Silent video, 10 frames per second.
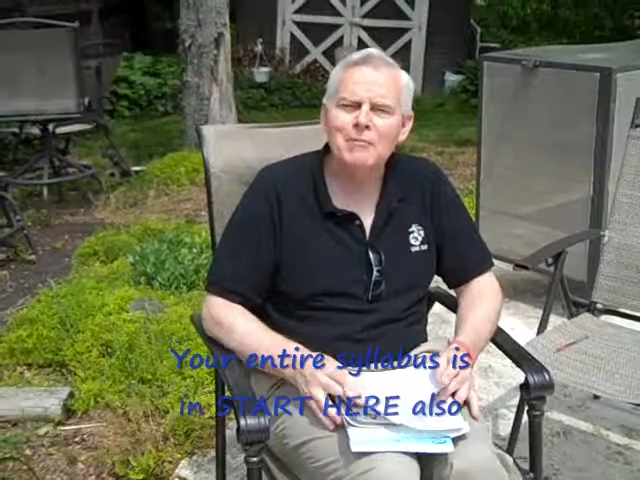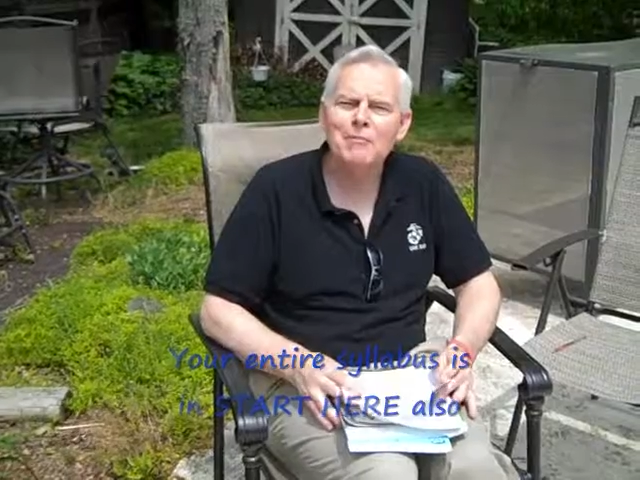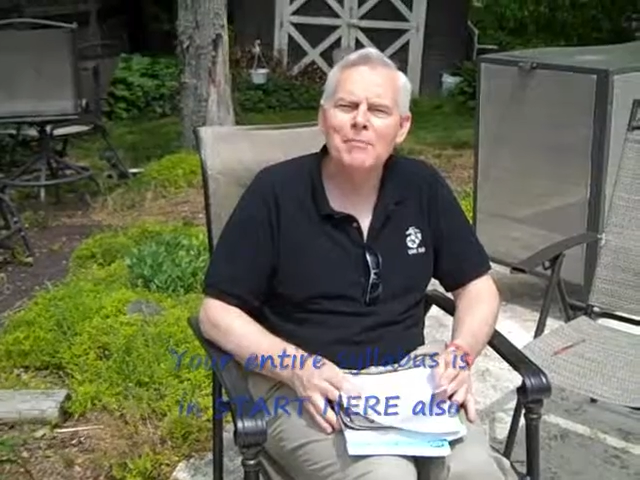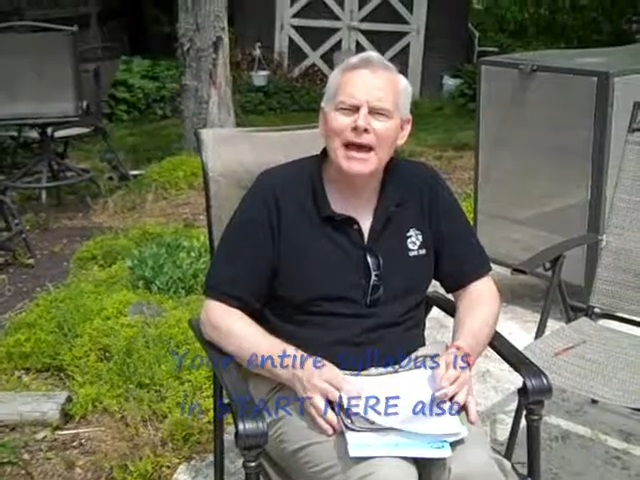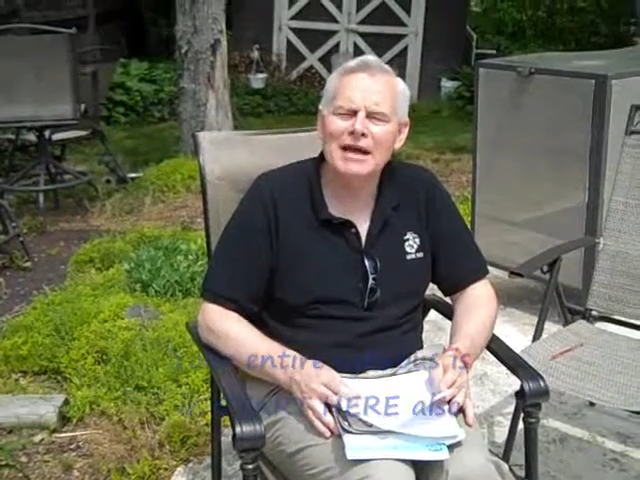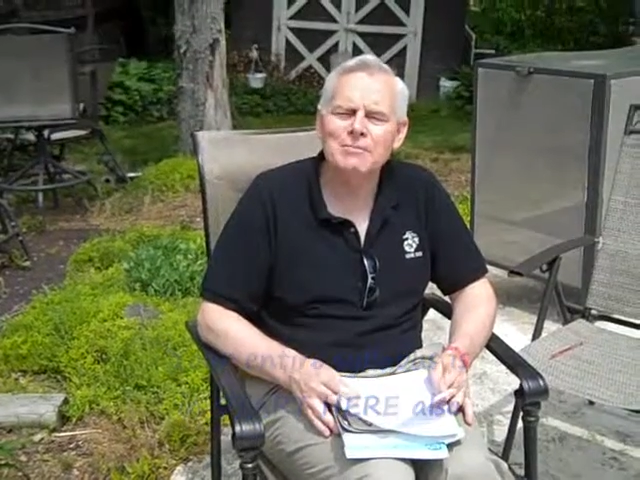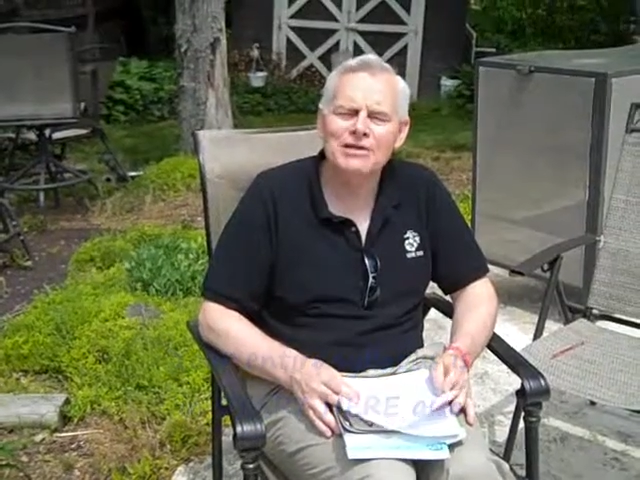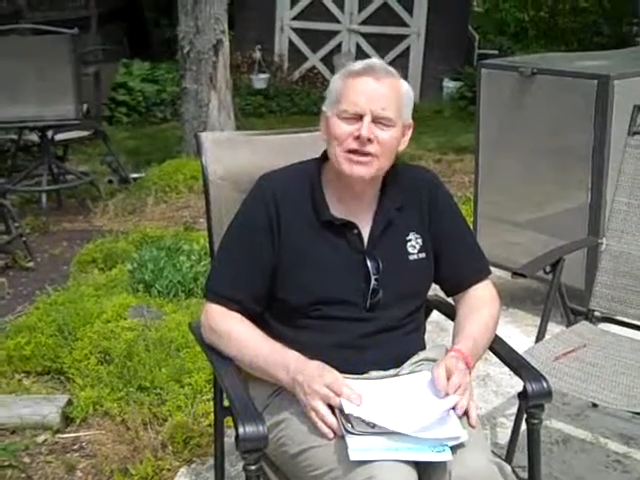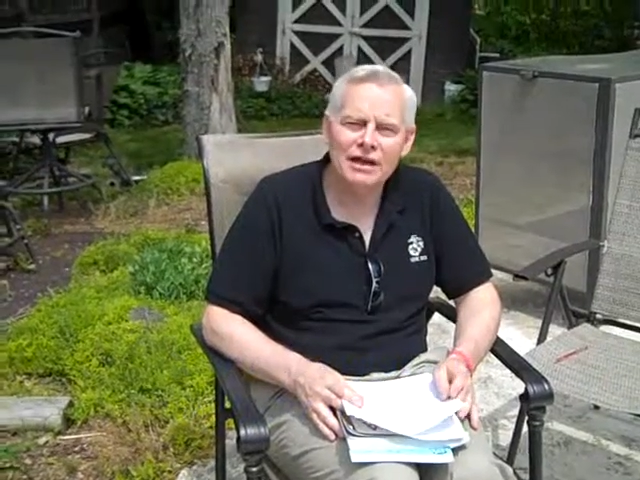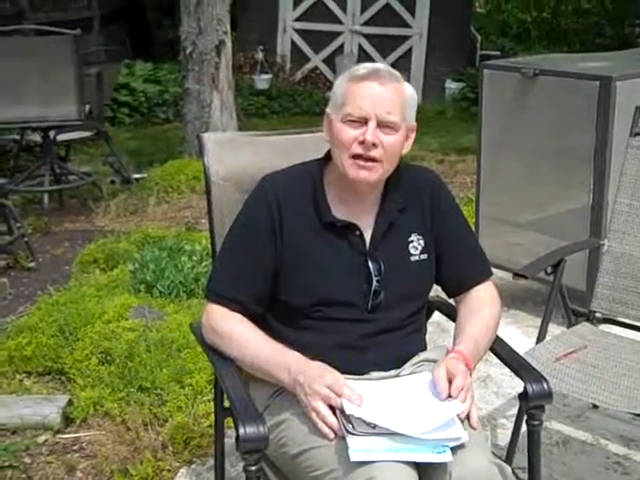And pay
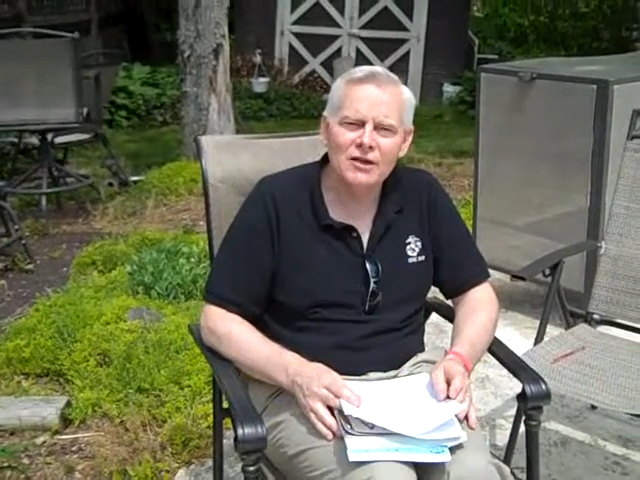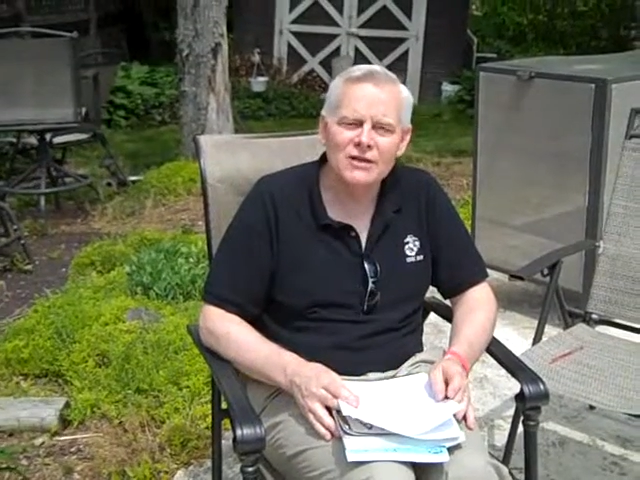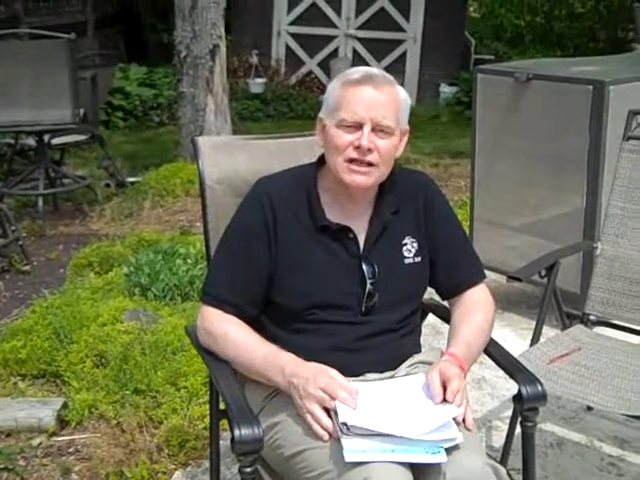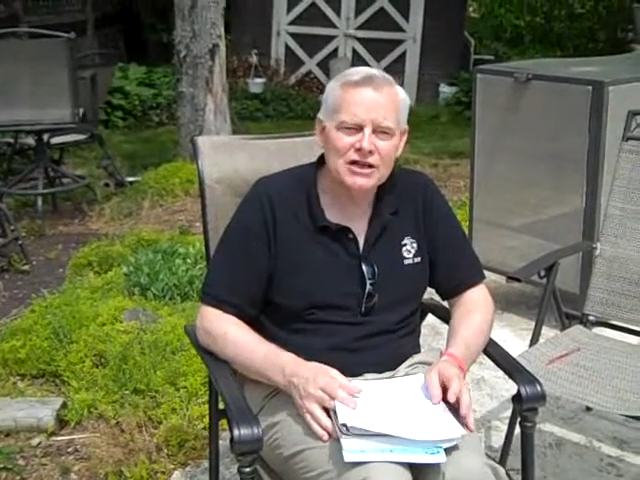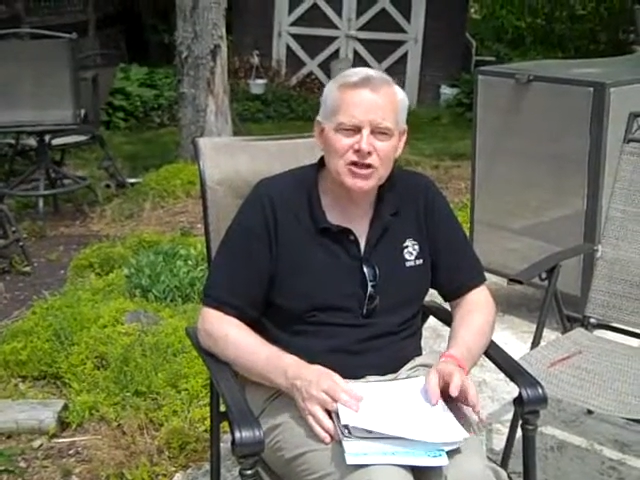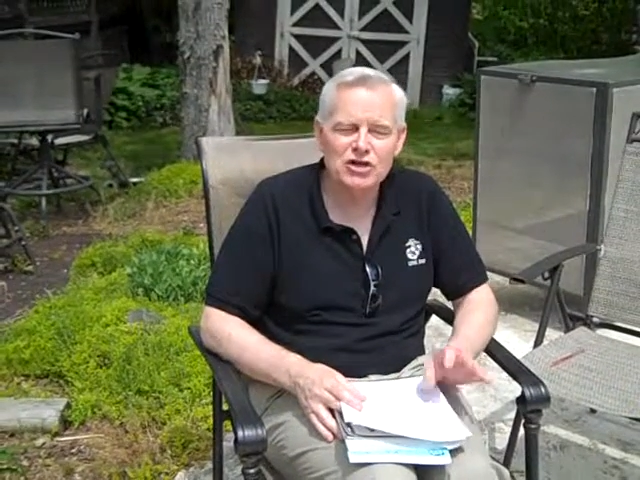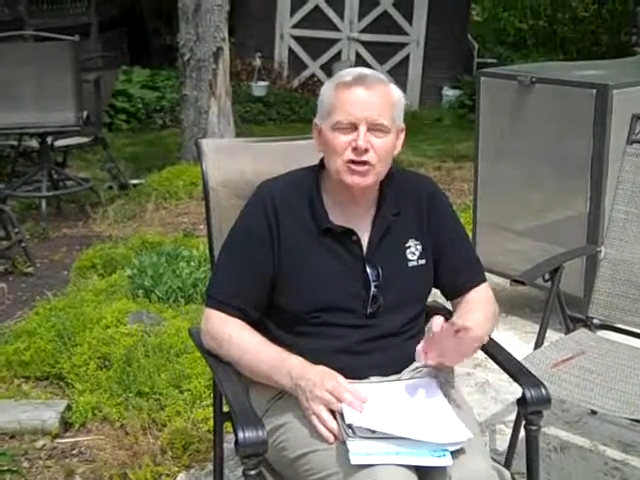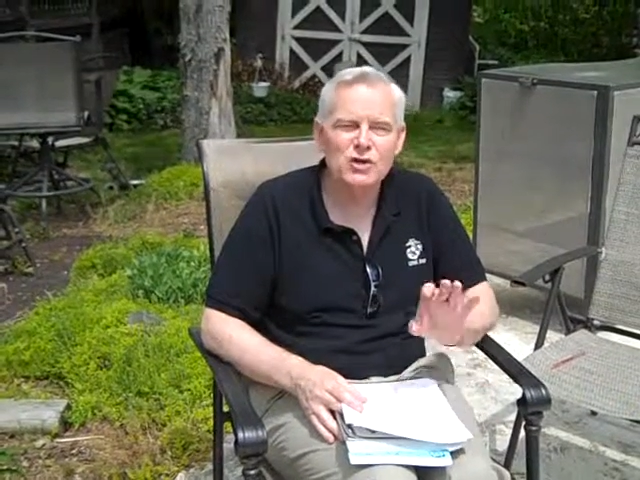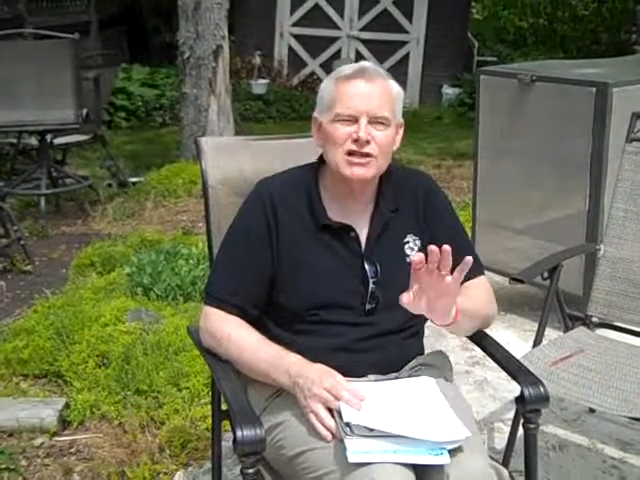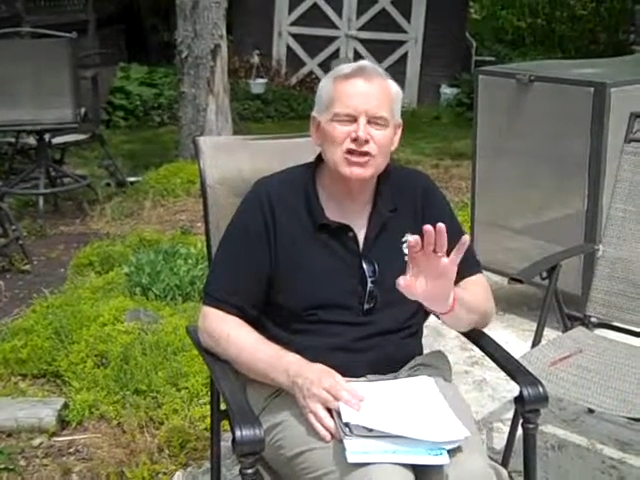particular attention to